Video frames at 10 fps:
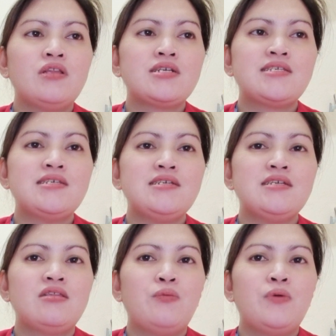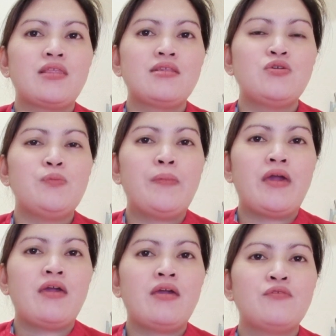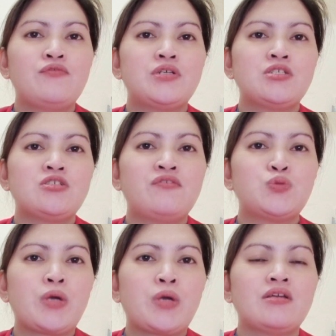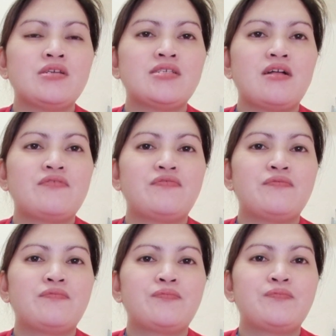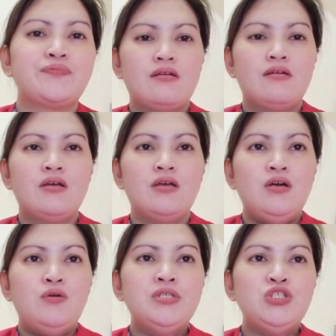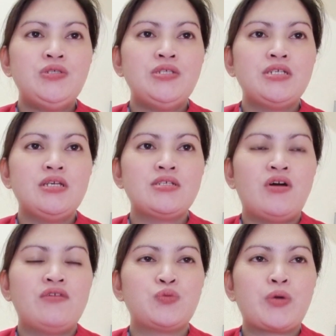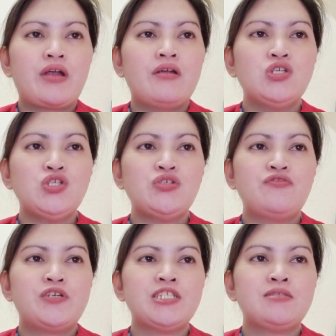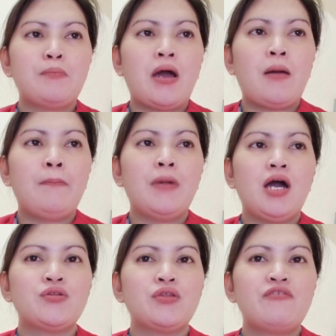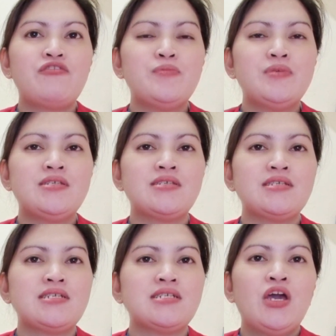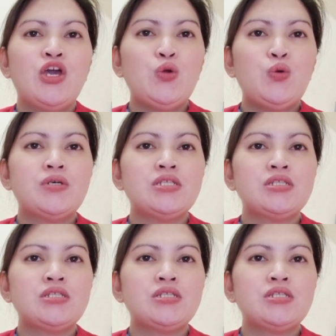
exceed what you pay for the software itself. When choosing a software, you should first map out every business need you want